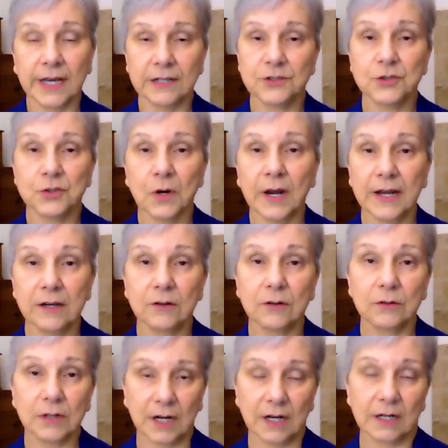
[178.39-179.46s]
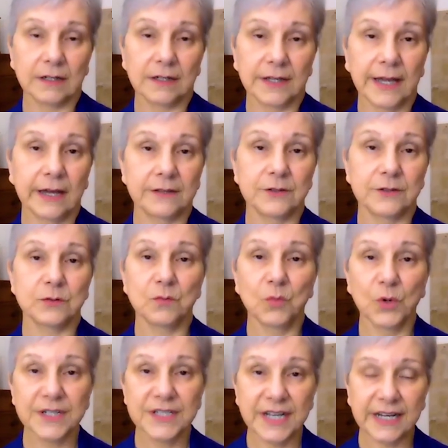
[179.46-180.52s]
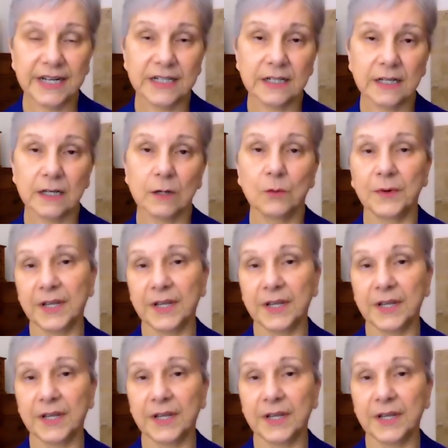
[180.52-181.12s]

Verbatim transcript: That trial uh, gathered more data.